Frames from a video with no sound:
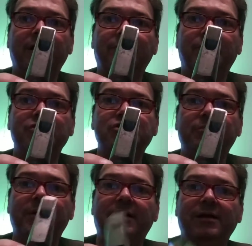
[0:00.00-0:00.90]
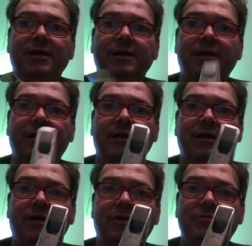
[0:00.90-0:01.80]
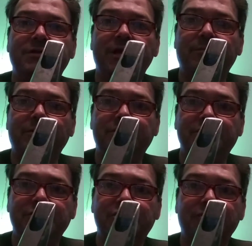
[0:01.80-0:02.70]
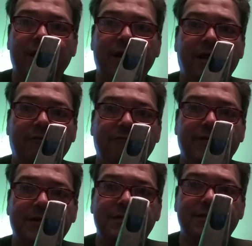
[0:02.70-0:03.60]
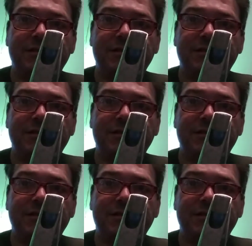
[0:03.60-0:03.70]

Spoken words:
at Mojo Berry was able to straighten out, fix the